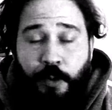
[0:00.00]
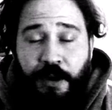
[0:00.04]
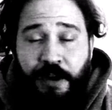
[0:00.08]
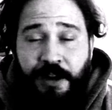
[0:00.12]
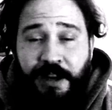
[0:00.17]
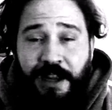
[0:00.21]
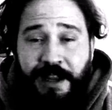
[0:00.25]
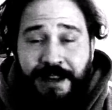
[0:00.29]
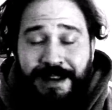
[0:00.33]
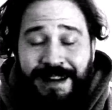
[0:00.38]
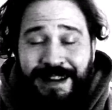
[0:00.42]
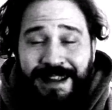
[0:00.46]
we're
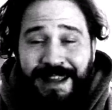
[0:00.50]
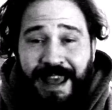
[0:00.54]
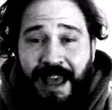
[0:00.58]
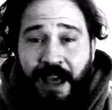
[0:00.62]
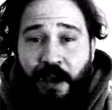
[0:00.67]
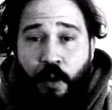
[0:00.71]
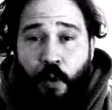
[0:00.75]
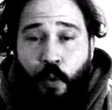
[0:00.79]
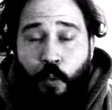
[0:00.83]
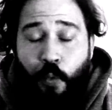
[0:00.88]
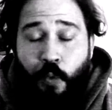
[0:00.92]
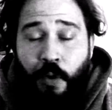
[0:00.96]
going to
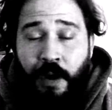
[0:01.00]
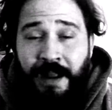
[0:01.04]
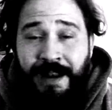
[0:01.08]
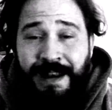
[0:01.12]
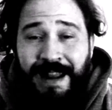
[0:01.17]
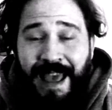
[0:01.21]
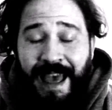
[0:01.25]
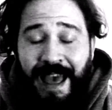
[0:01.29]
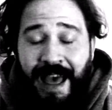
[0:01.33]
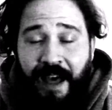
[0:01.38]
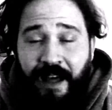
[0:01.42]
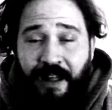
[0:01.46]
get one
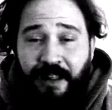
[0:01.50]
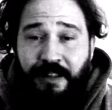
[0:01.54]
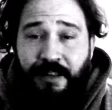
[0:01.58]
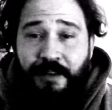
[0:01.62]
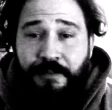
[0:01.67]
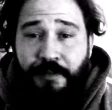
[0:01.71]
hell